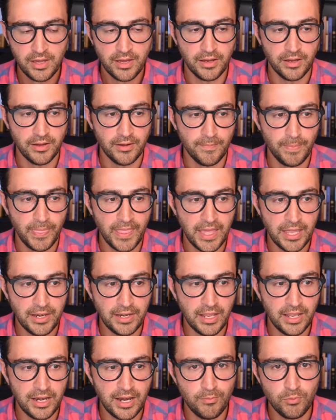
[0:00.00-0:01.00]
Um,
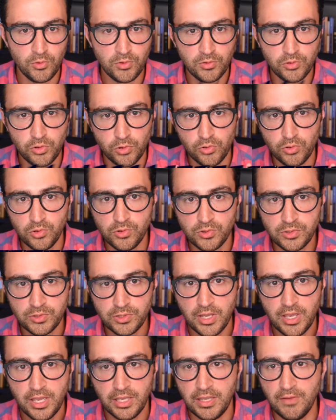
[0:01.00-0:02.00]
and, and I'm
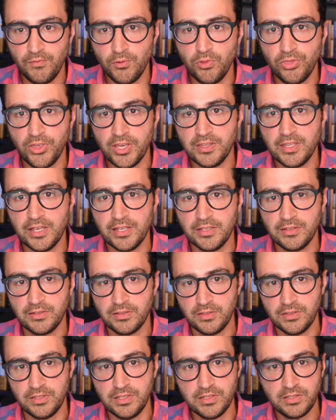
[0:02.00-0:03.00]
curious if you think
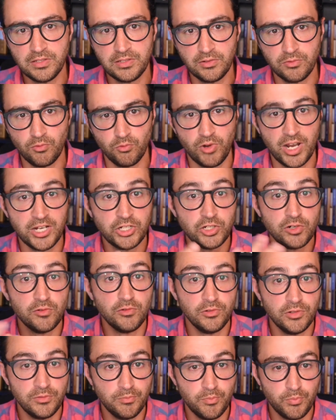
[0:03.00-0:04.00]
that this
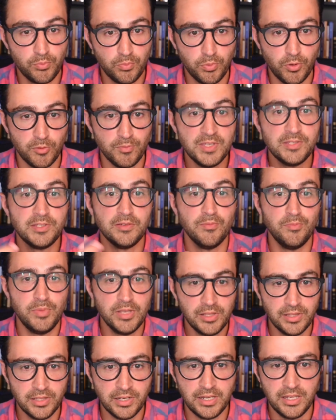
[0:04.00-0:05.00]
rational
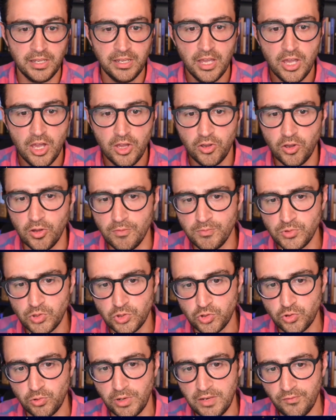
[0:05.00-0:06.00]
permissibility
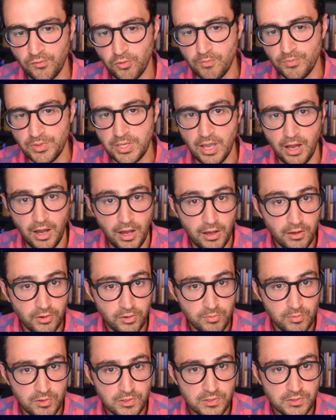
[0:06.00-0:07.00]
comes straight from the
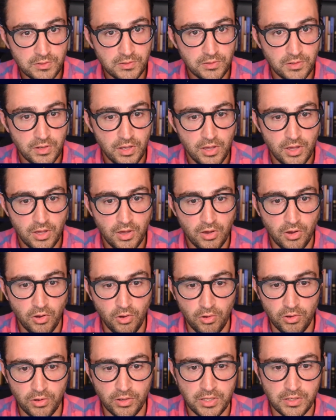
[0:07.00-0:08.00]
arguments
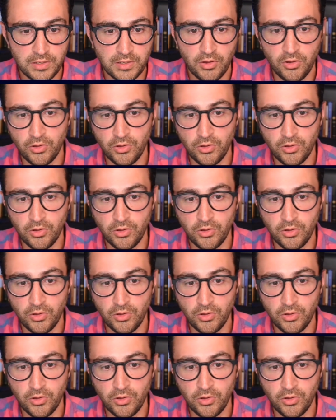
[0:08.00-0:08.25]
or,